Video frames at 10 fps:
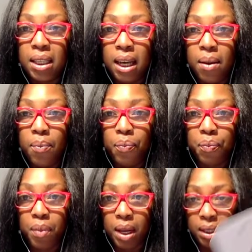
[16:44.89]
A
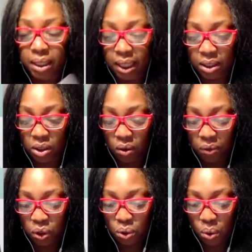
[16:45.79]
Six of
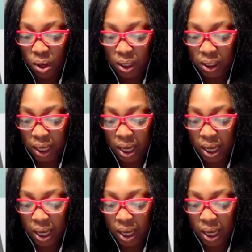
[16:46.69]
Swords.